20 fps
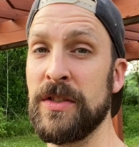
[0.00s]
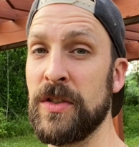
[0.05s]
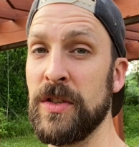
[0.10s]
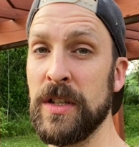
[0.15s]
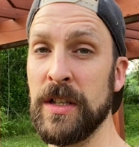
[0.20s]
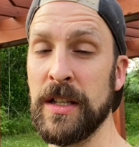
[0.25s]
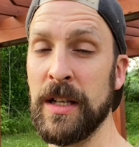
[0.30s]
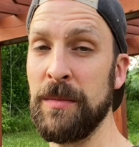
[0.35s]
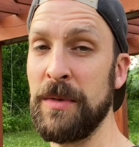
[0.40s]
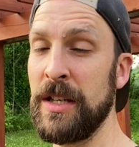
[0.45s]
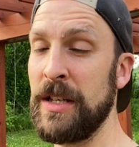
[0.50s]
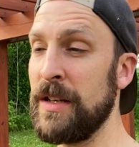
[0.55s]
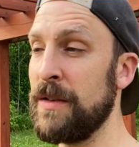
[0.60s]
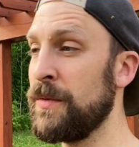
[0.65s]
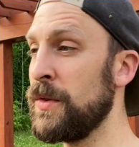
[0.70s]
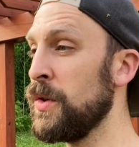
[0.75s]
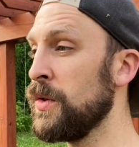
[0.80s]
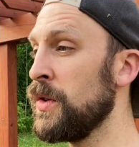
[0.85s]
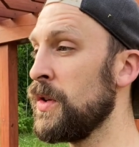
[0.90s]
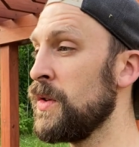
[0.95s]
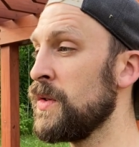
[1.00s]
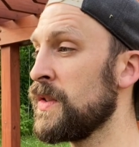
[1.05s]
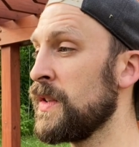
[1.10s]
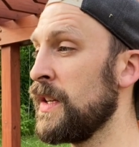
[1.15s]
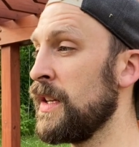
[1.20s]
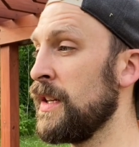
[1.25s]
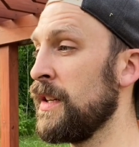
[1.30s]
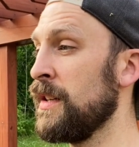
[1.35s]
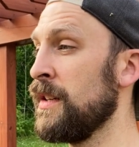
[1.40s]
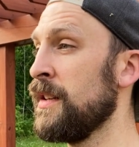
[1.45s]
good. I mean, if you're
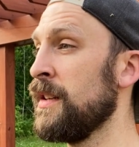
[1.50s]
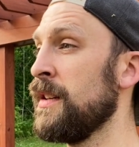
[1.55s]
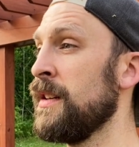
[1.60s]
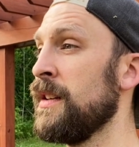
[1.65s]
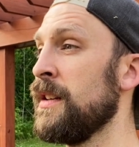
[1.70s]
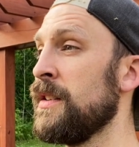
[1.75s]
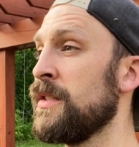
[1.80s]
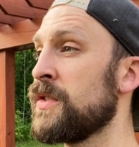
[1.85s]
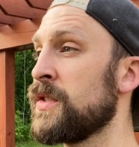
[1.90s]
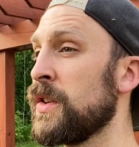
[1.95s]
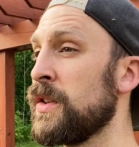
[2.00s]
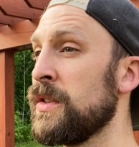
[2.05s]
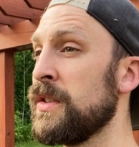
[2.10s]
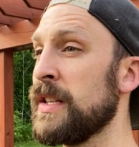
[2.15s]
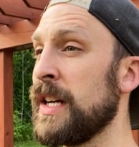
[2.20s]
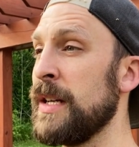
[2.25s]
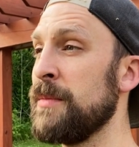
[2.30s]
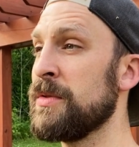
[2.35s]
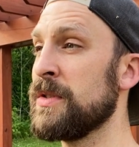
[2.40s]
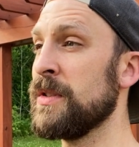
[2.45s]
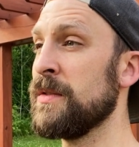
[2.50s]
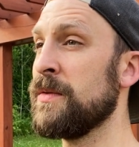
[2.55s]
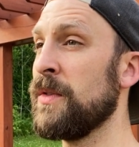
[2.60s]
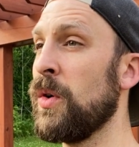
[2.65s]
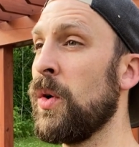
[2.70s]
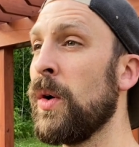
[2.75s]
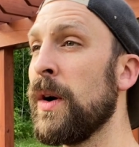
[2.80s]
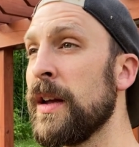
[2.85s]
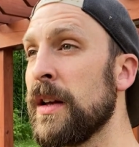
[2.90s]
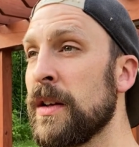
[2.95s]
using certain types of
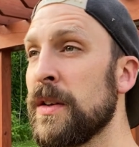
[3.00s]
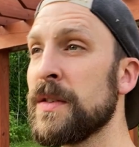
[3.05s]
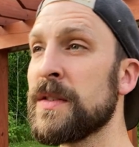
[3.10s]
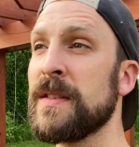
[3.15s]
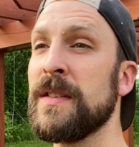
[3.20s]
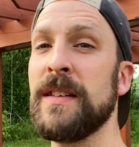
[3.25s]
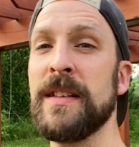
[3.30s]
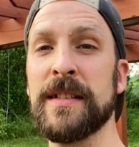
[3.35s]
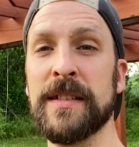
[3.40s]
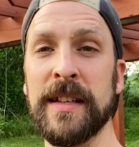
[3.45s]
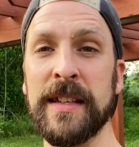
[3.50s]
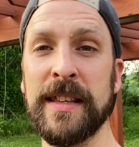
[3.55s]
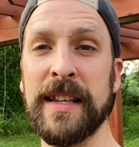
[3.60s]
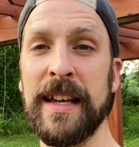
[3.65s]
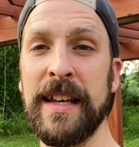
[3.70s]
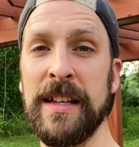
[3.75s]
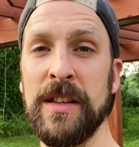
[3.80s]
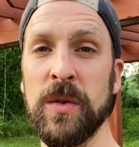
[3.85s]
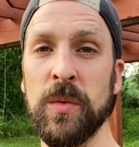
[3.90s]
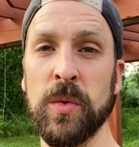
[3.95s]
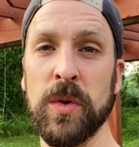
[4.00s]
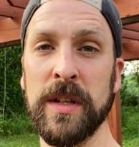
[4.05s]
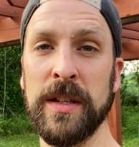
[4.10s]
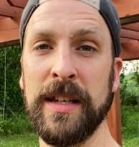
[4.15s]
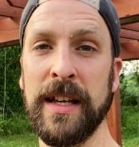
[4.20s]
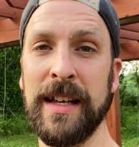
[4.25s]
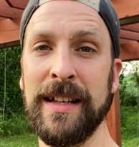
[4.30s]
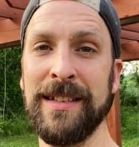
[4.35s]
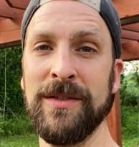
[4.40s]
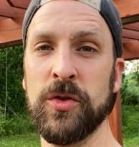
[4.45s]
oils and things like that in the wood
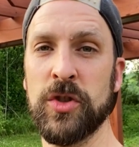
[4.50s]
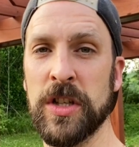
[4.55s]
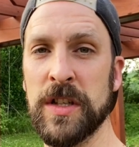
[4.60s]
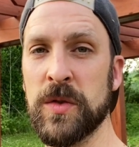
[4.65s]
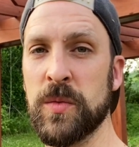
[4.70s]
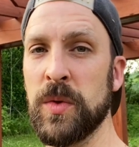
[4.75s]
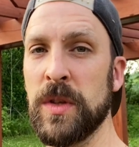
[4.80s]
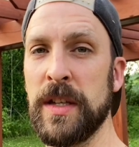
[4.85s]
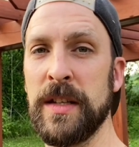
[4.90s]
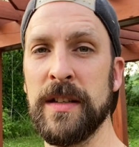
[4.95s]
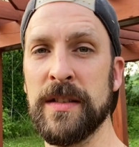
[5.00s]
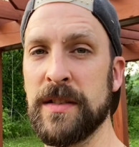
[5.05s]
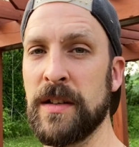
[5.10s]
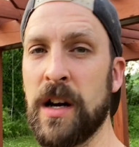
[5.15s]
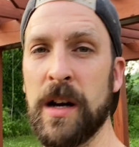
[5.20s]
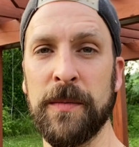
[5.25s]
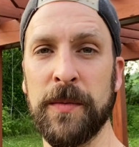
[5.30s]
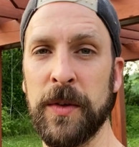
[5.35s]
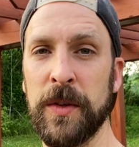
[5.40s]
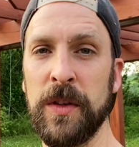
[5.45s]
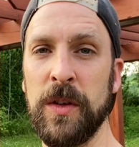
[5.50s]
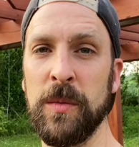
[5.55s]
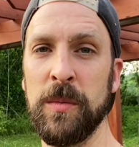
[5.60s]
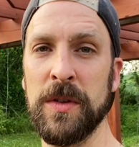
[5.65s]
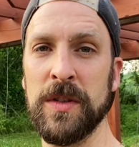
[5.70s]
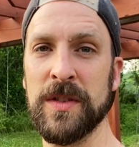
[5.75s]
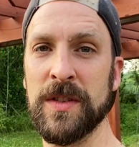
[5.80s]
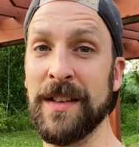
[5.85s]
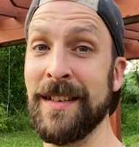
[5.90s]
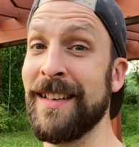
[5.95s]
that just really isn't harmful to
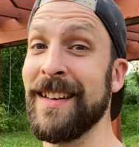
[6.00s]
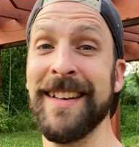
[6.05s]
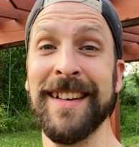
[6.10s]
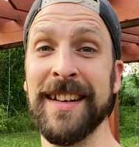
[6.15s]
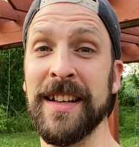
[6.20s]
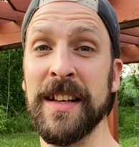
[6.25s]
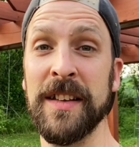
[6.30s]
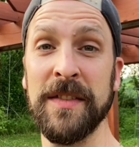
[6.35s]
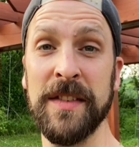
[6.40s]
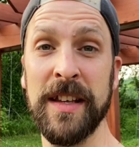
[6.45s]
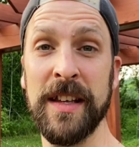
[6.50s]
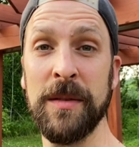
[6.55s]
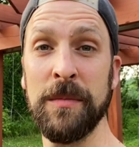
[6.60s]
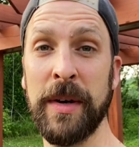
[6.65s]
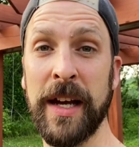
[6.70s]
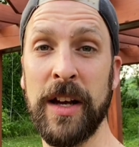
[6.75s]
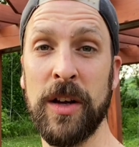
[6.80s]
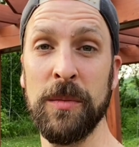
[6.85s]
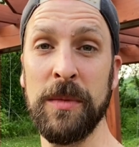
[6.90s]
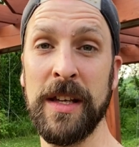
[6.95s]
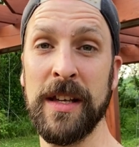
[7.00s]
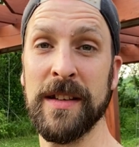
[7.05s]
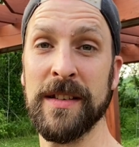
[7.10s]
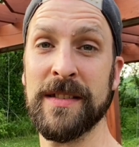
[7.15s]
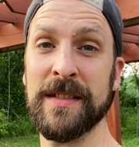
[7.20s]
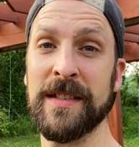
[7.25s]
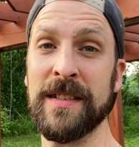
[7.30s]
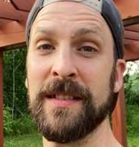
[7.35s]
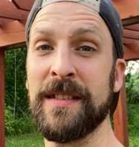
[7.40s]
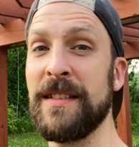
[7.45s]
humans, then by all
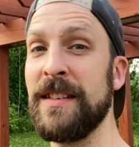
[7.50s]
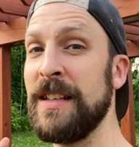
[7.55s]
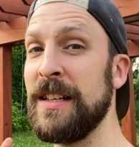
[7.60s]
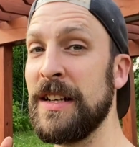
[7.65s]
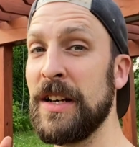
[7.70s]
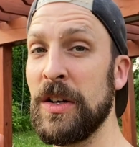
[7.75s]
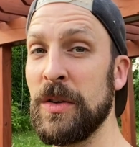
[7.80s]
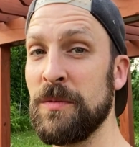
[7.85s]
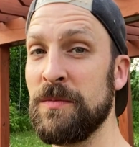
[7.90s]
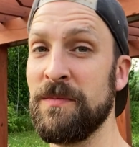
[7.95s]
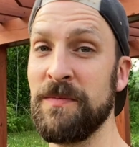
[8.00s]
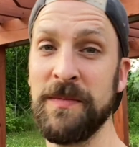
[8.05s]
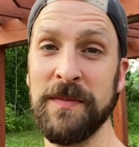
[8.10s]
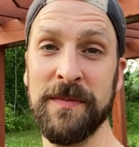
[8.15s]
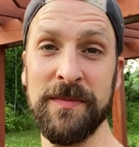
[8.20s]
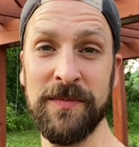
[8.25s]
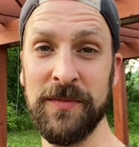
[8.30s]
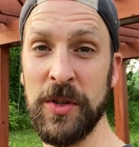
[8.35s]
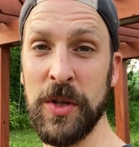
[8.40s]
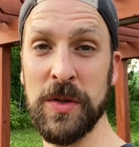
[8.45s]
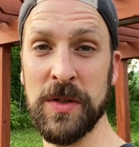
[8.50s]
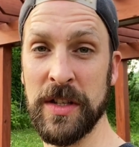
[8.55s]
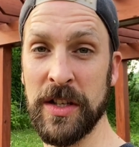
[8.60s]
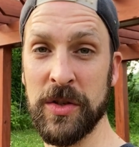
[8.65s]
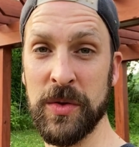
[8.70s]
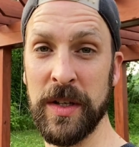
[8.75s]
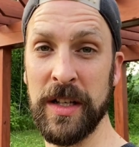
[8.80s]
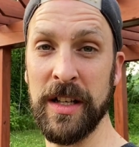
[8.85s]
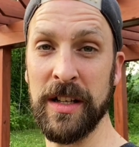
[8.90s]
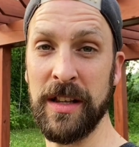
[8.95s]
means, use the
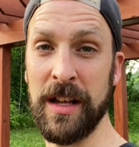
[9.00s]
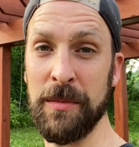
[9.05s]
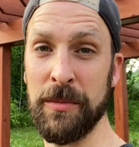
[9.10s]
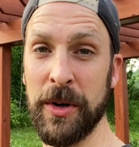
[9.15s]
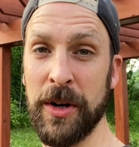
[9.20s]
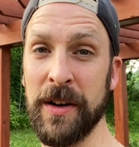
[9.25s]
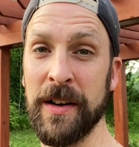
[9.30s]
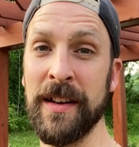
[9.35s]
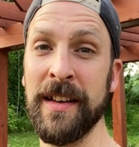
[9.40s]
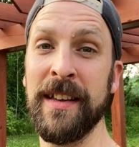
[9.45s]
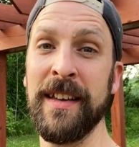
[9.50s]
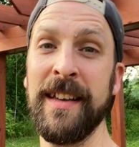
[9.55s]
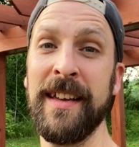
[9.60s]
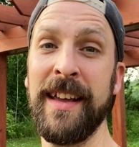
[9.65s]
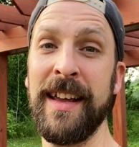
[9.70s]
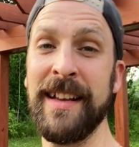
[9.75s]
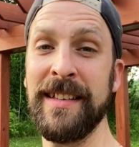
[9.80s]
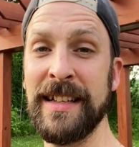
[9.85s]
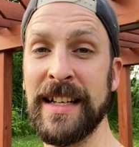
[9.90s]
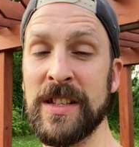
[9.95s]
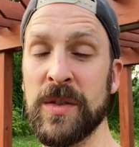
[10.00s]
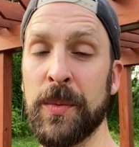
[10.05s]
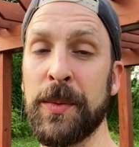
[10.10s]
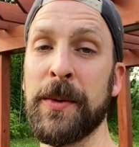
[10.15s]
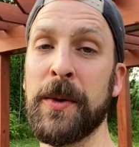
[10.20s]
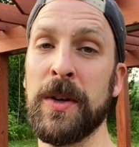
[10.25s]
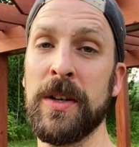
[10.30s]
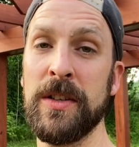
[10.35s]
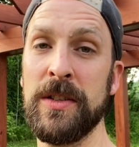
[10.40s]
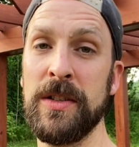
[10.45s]
treated lumber. And that's what we're
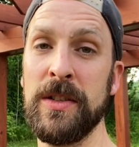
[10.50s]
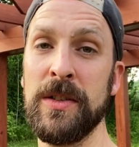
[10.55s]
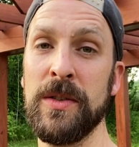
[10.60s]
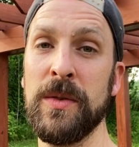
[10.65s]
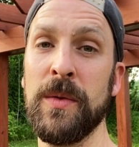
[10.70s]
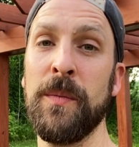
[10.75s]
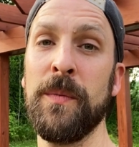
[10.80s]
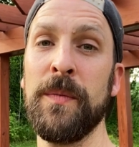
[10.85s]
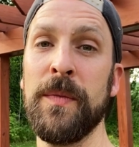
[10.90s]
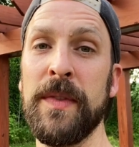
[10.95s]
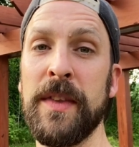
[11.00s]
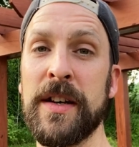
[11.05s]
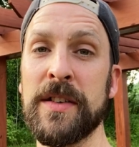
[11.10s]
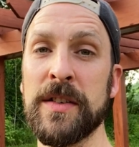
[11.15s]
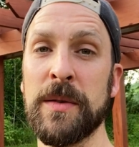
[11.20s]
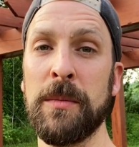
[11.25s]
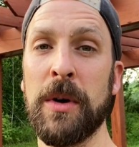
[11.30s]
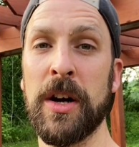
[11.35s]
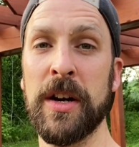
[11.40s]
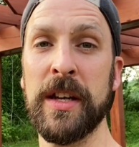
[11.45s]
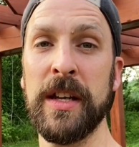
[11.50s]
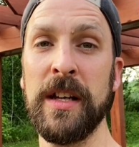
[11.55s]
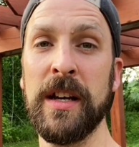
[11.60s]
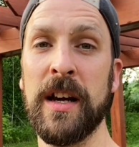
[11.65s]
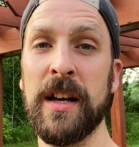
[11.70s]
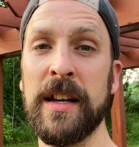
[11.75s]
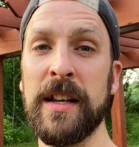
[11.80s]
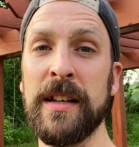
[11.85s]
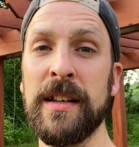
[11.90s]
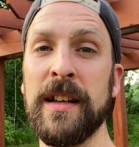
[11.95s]
going to do. There's a marking
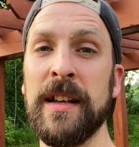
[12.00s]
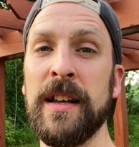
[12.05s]
on it.